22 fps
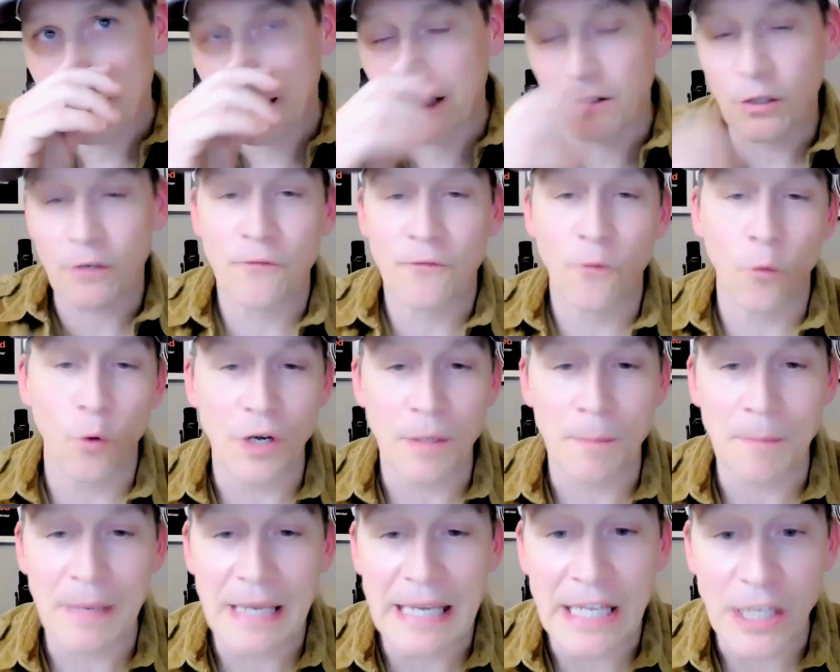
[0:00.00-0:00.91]
I look forward to
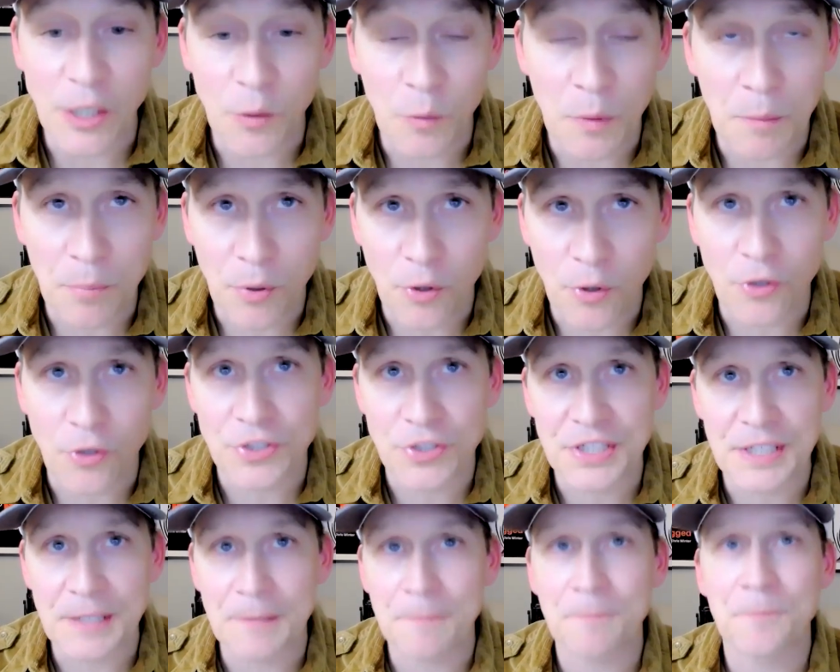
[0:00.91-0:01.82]
meeting you in
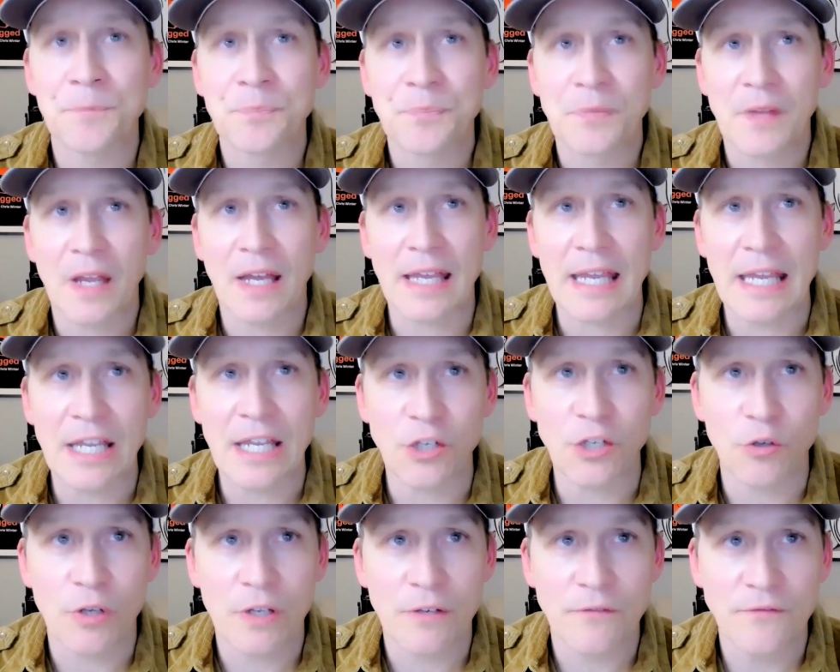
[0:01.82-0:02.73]
person. Again,
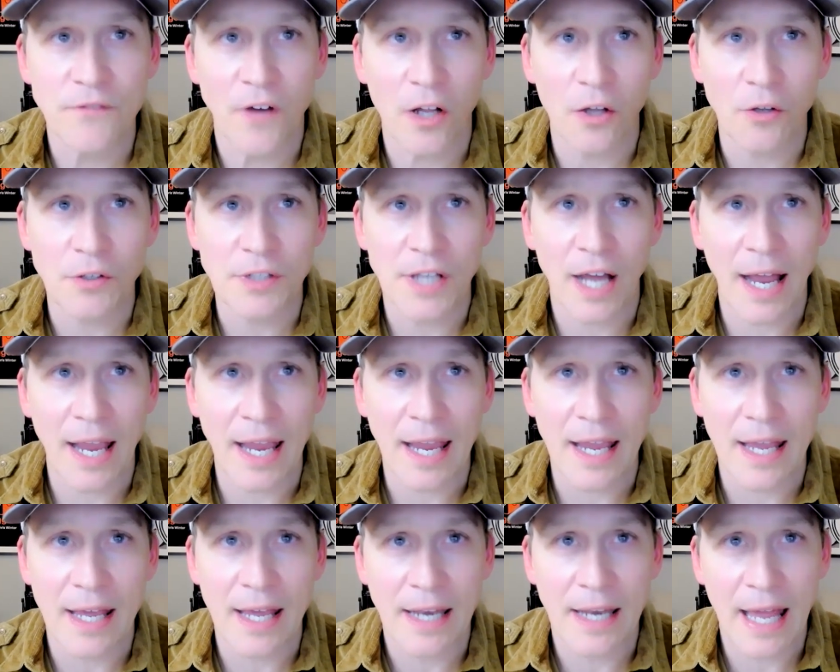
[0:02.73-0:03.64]
you can follow
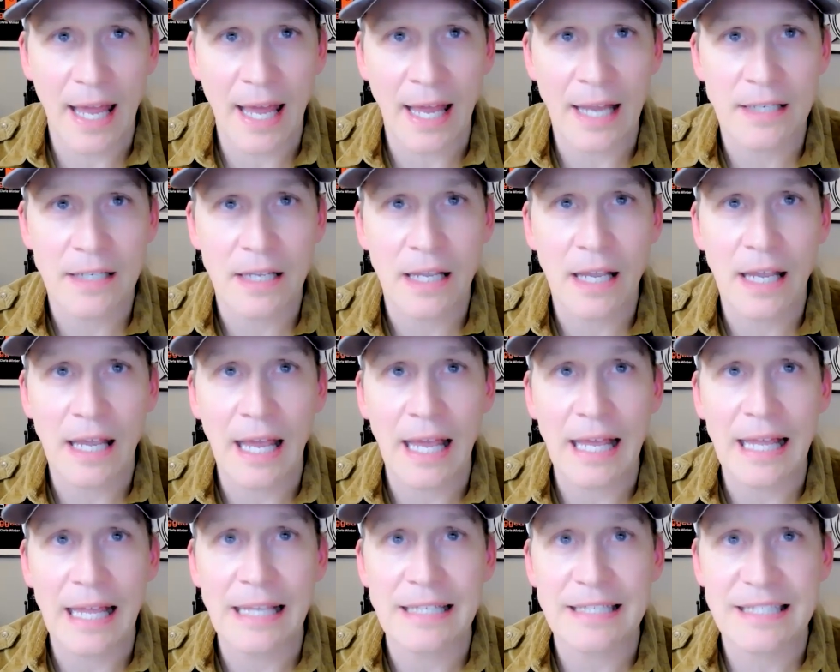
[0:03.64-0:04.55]
Diane at
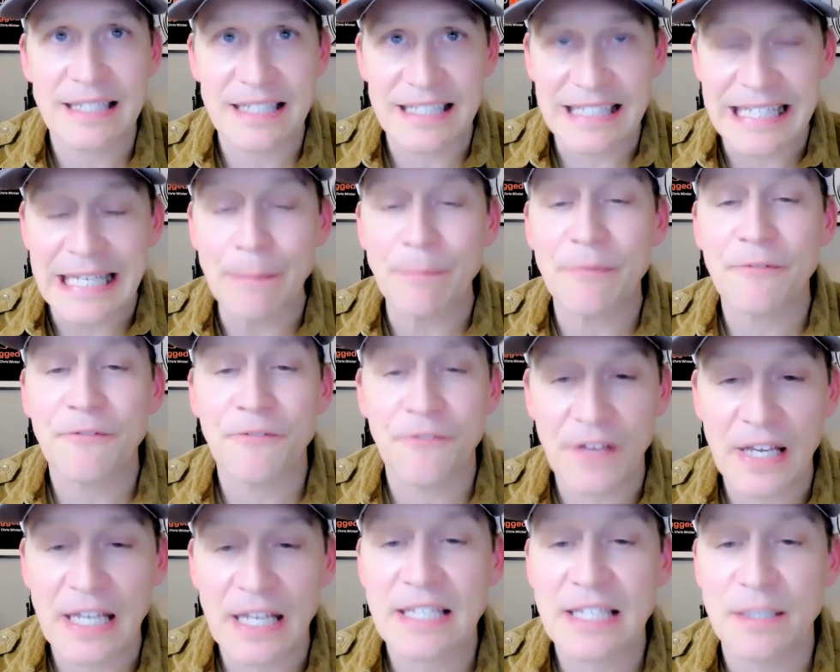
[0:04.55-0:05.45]
Sleep
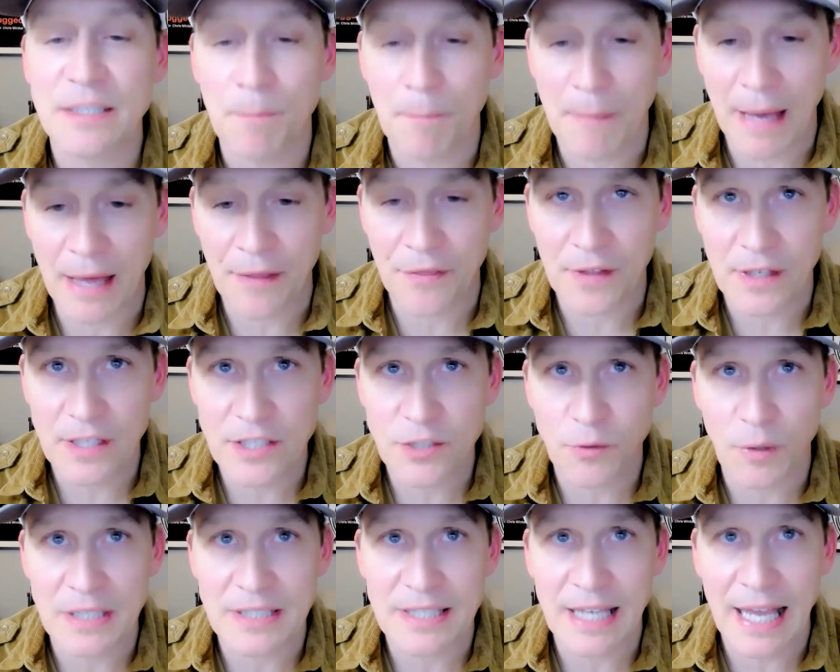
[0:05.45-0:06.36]
Fix Method.
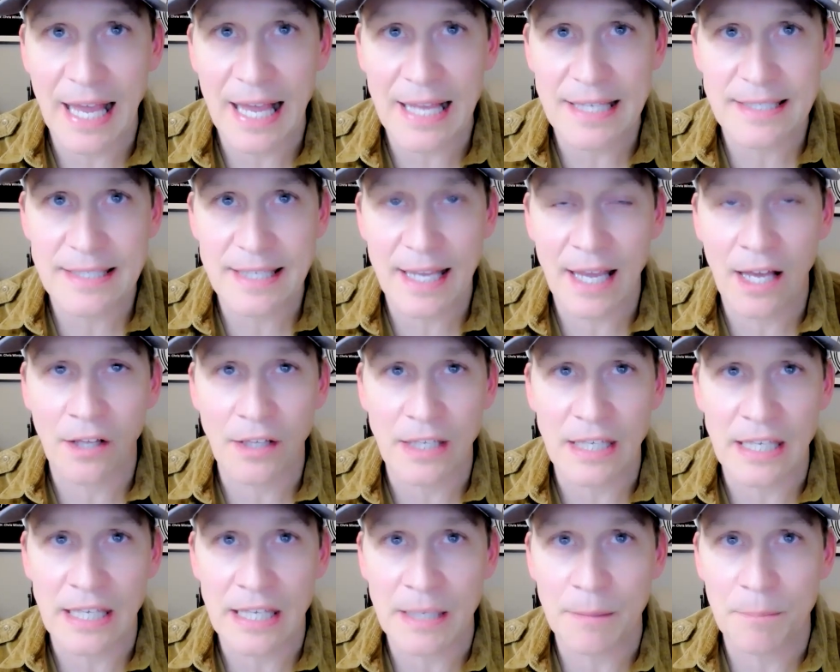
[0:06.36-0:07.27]
So that's
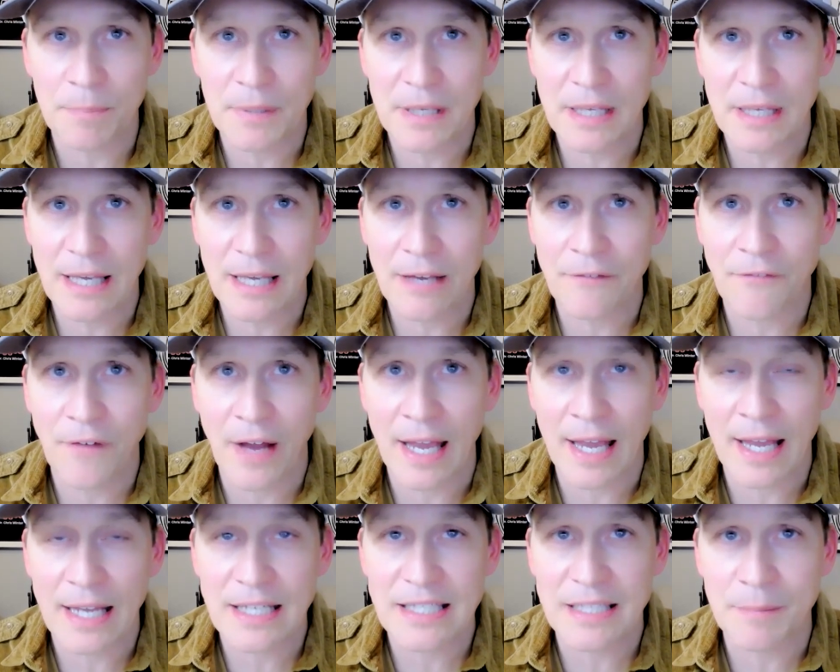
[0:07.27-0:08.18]

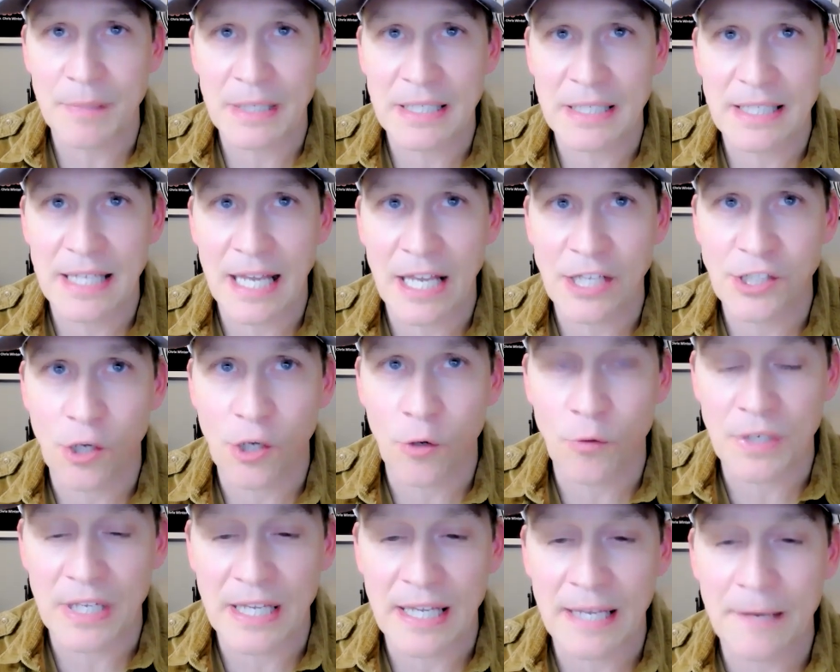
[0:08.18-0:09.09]

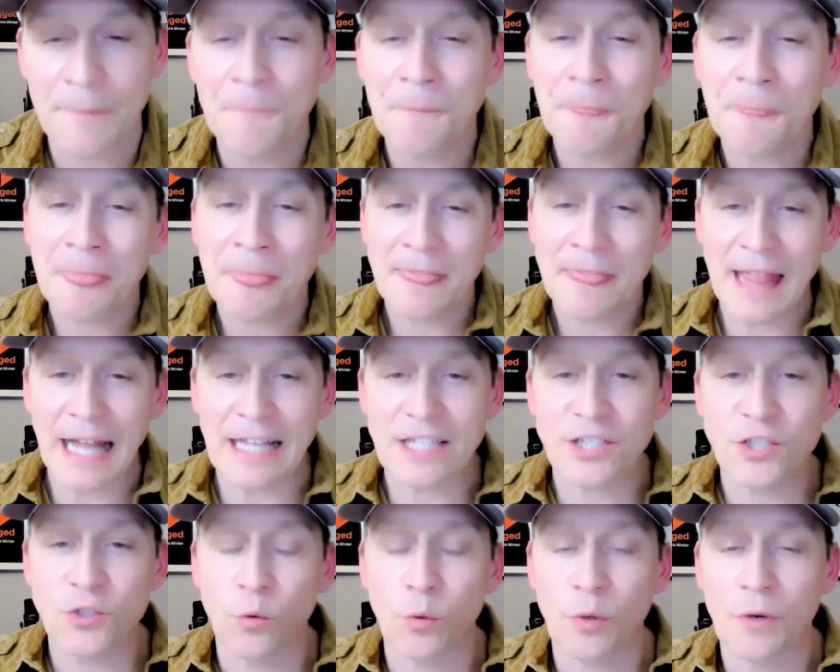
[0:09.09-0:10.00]
SleepFixMethod. That's
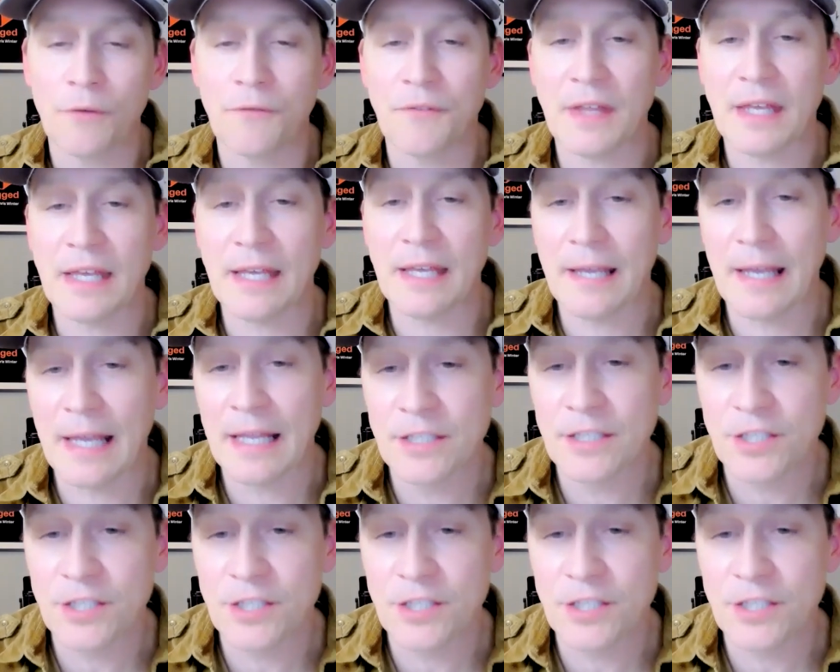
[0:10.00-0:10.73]
sort of the